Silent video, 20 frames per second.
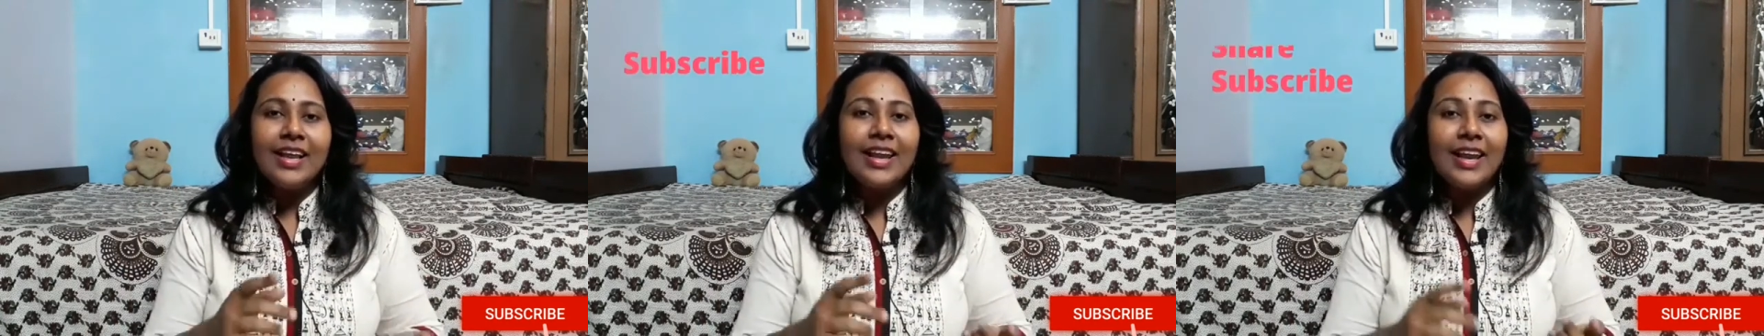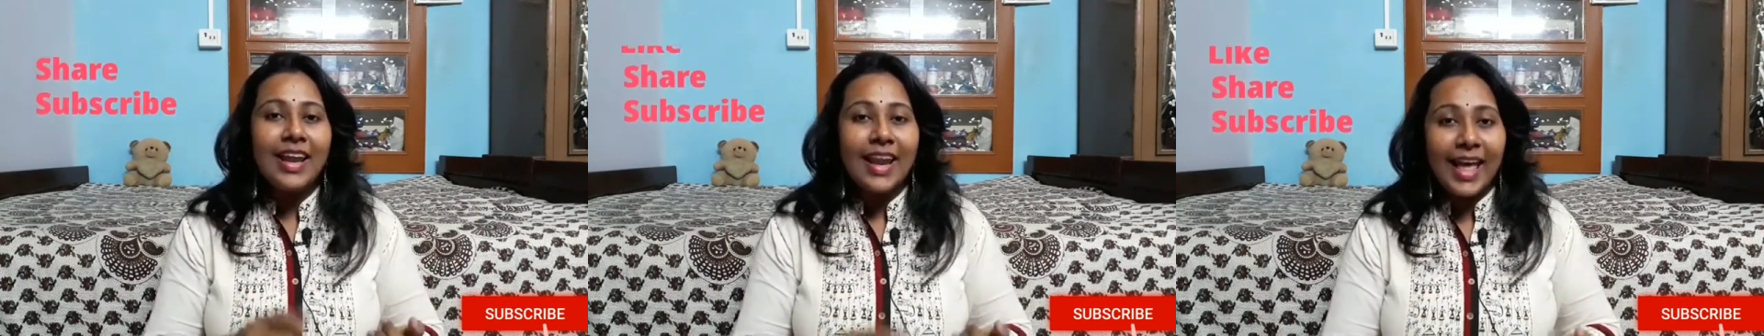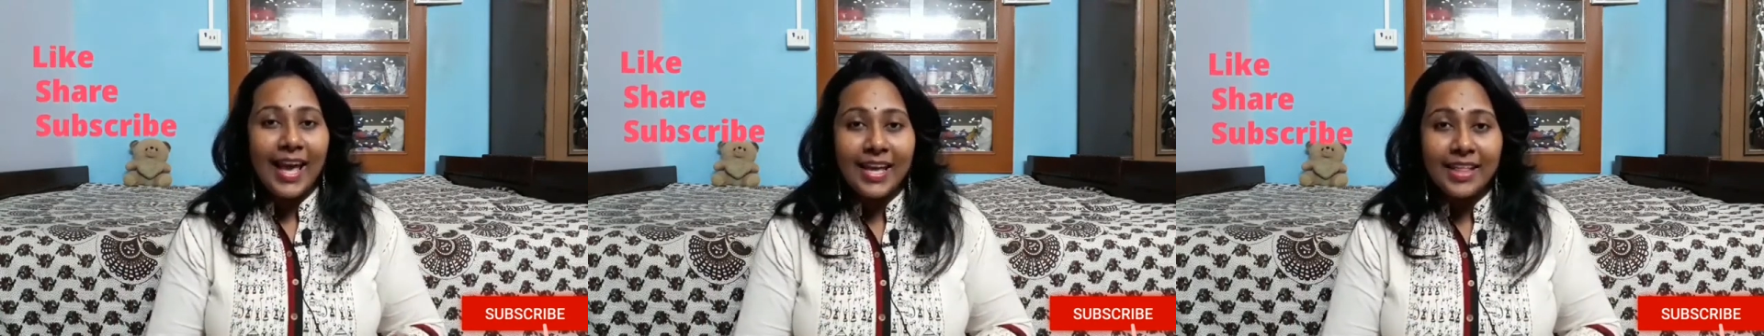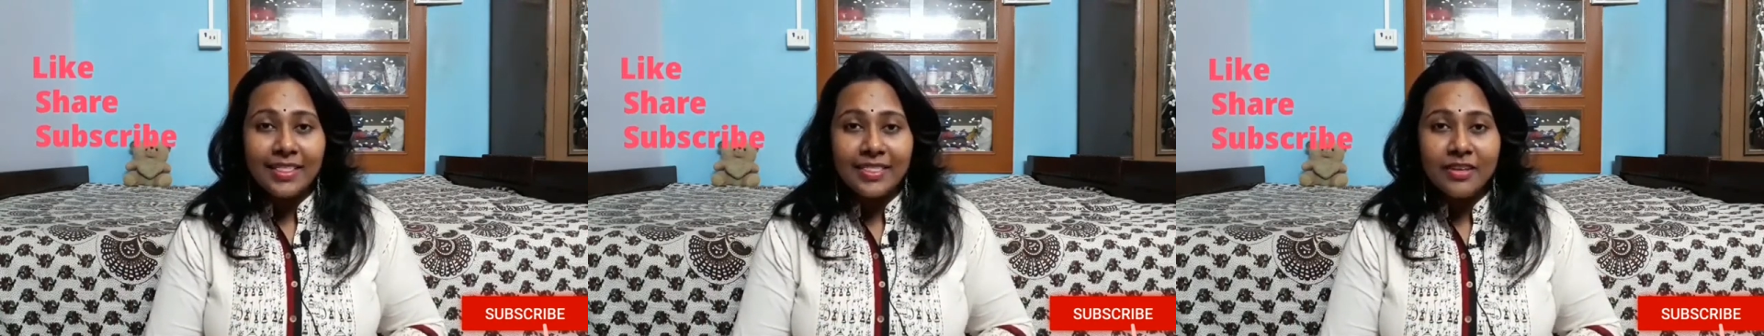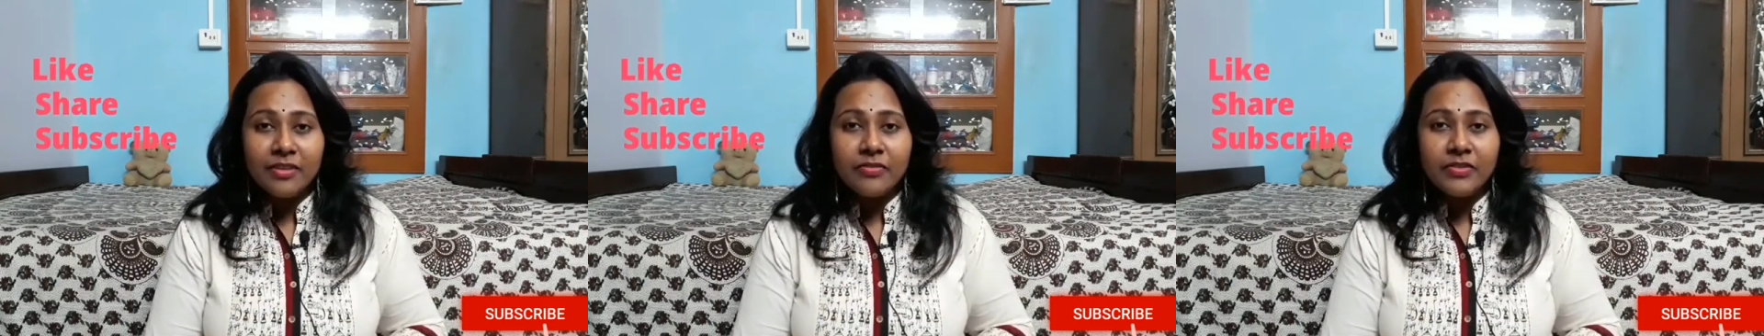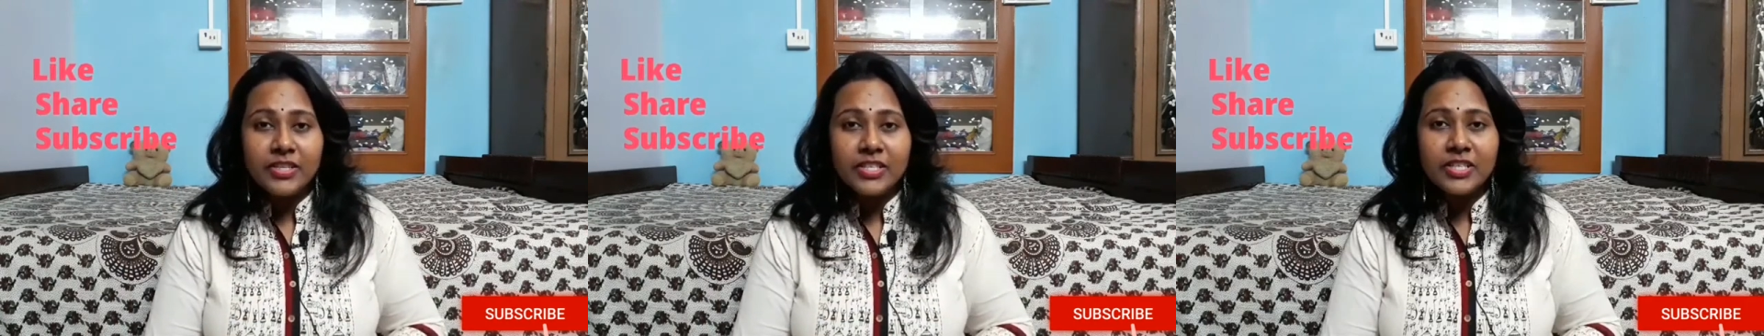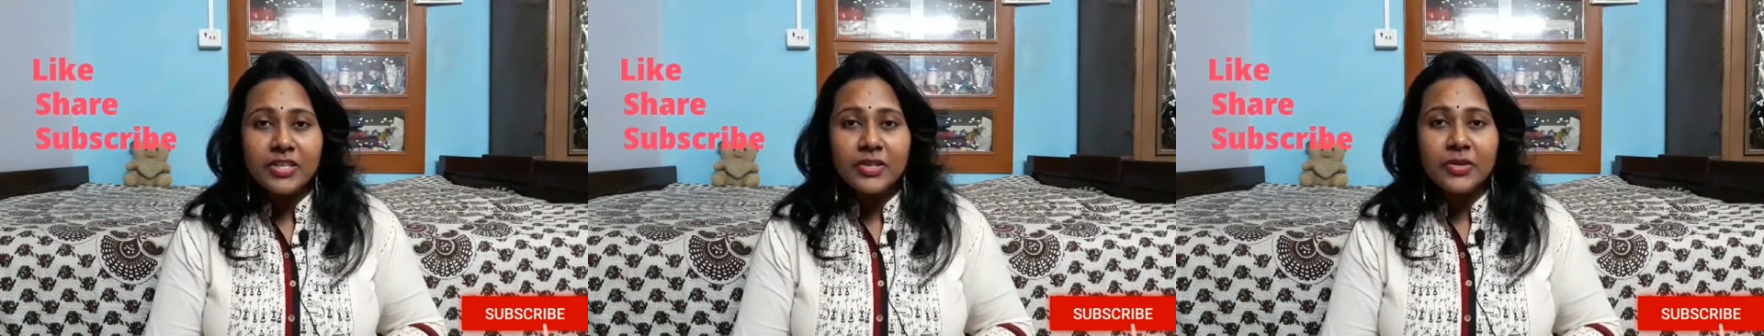like the
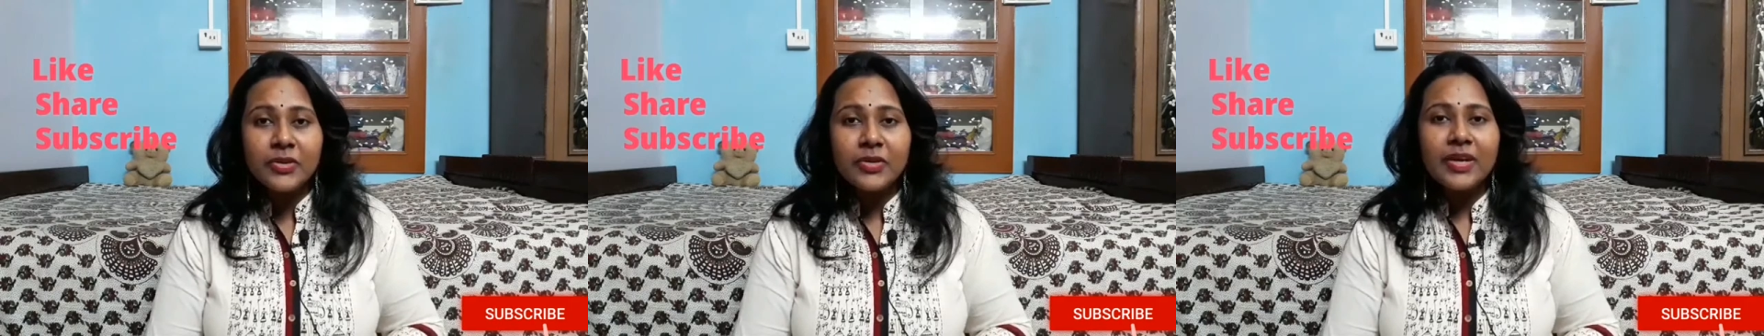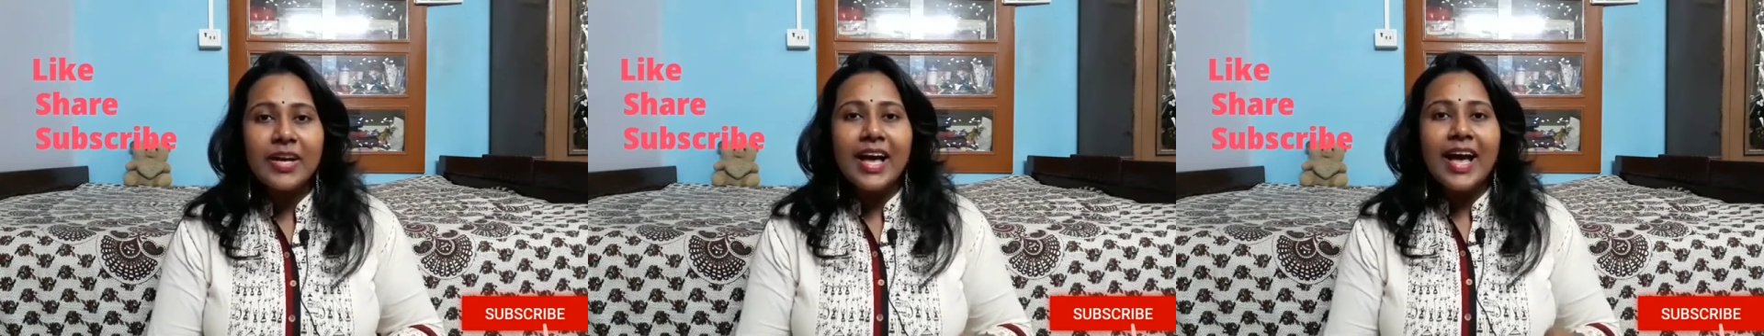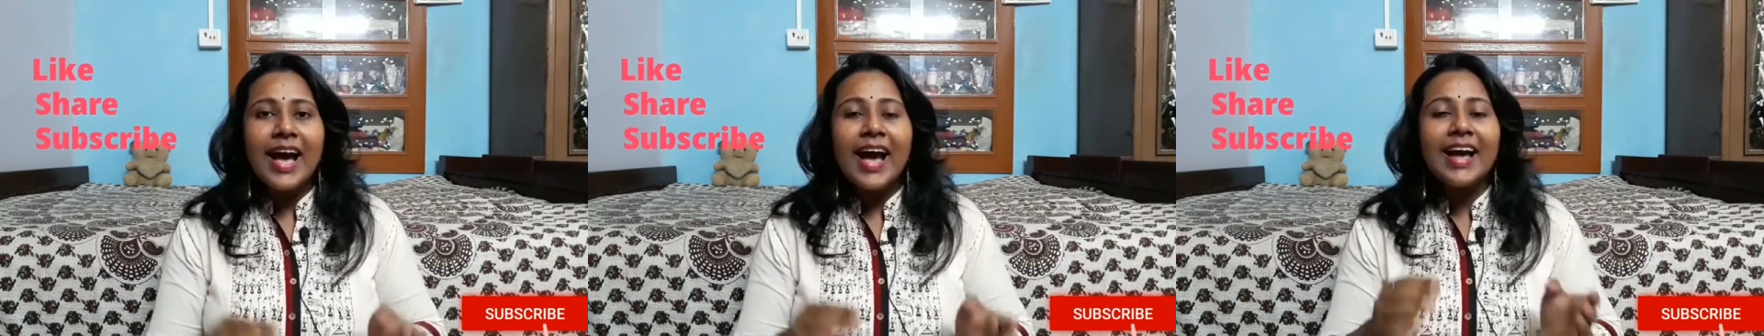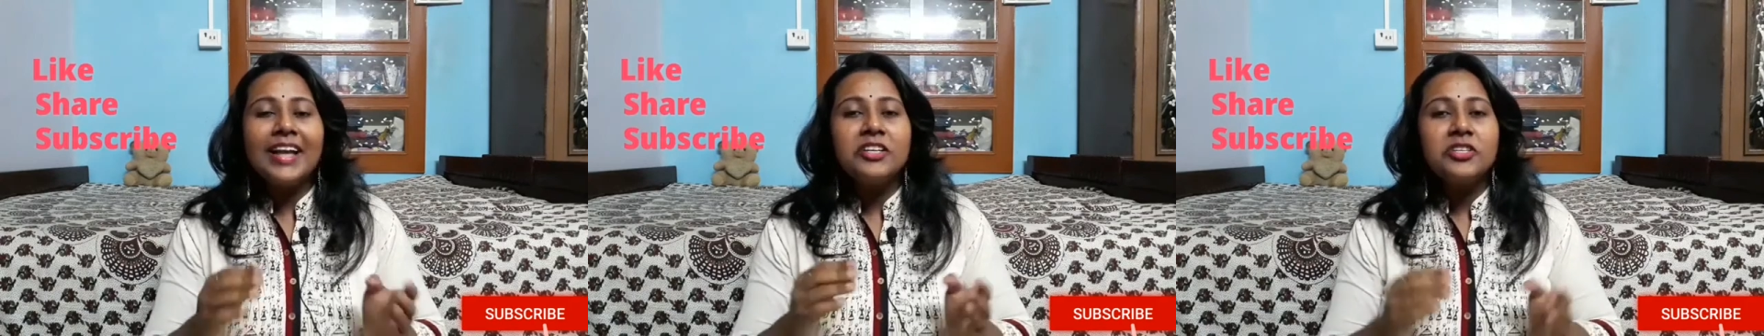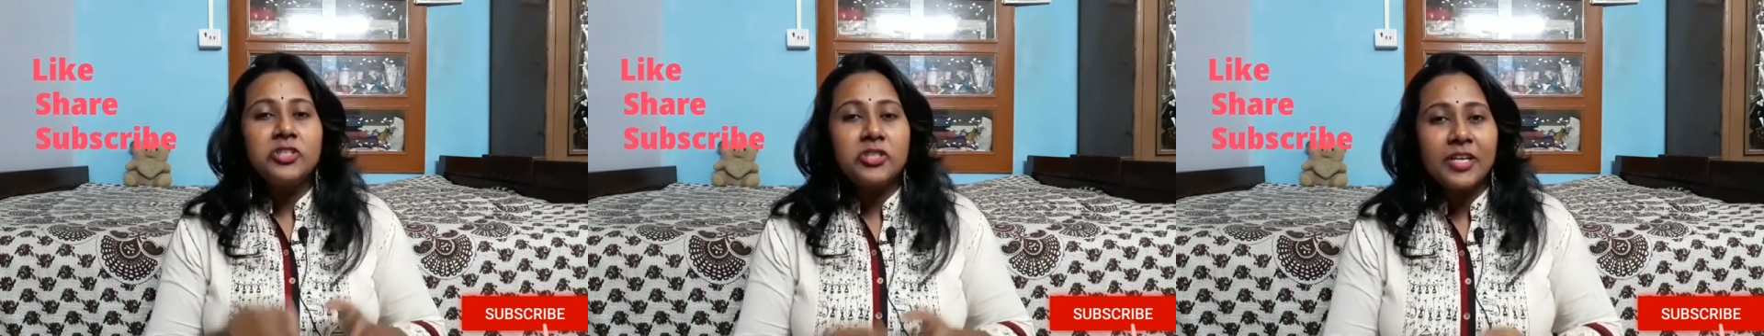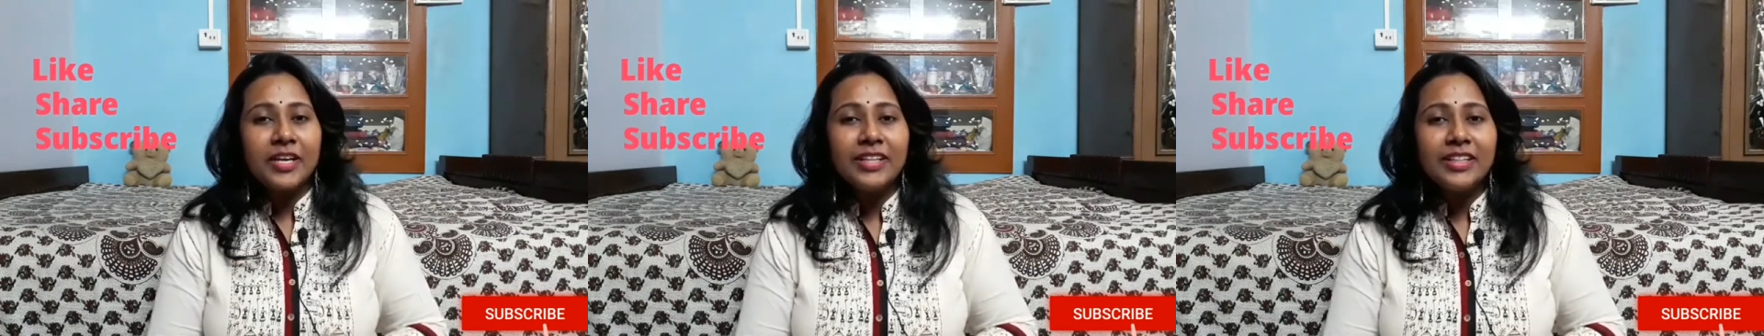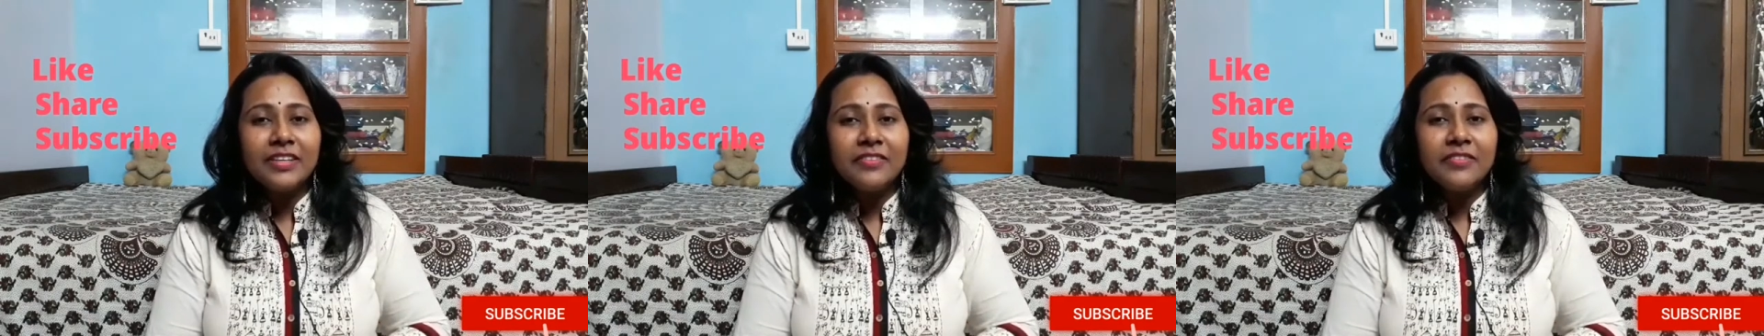video and
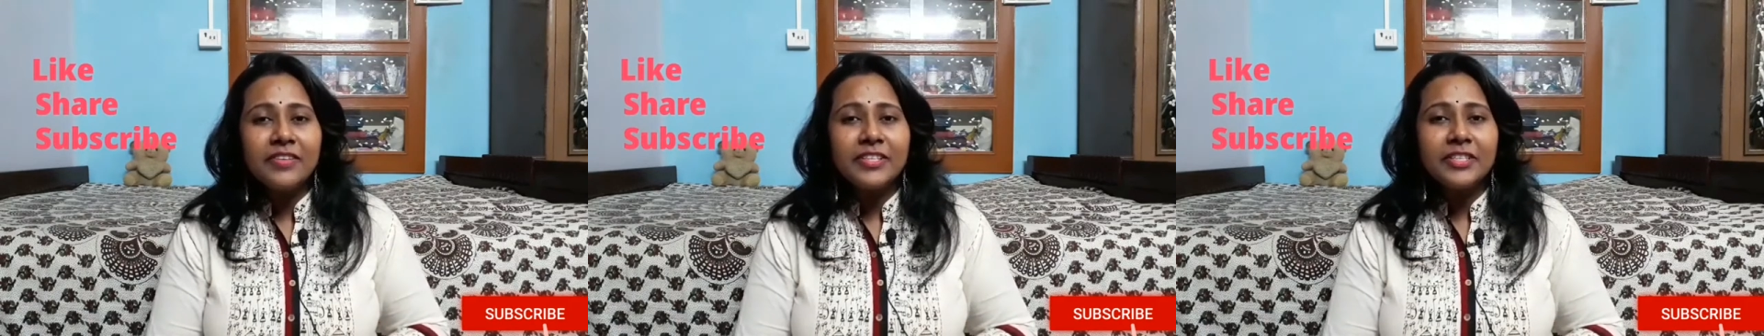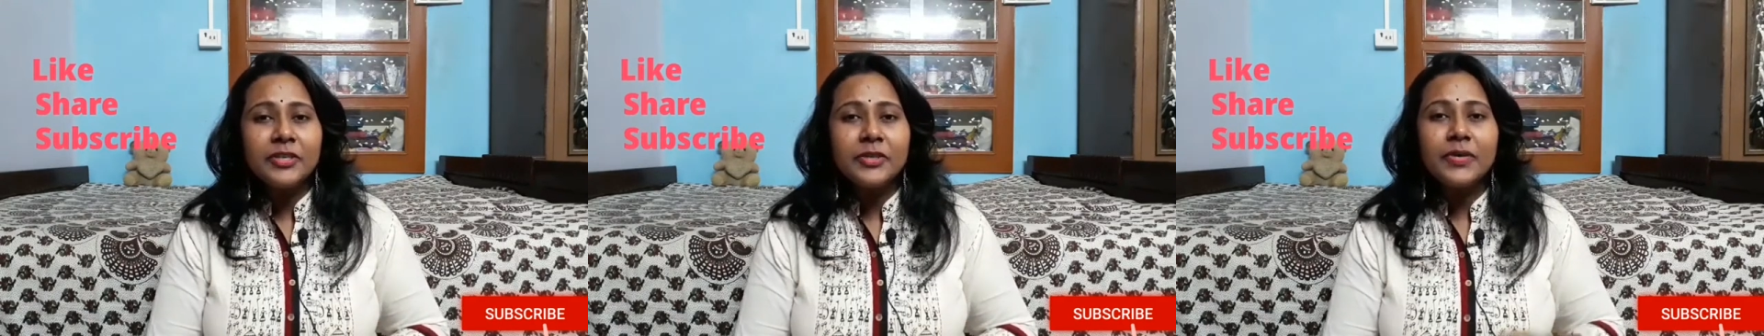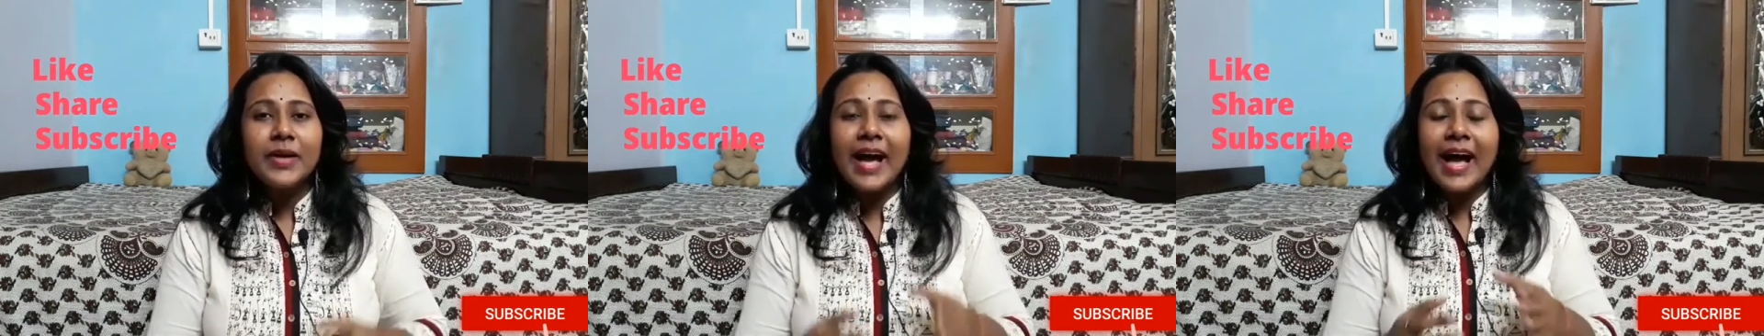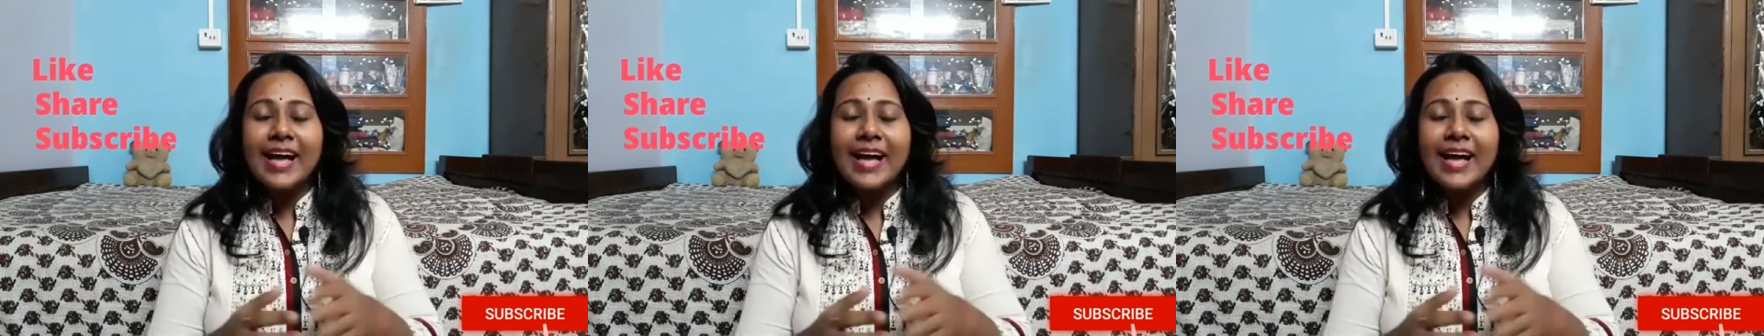share the video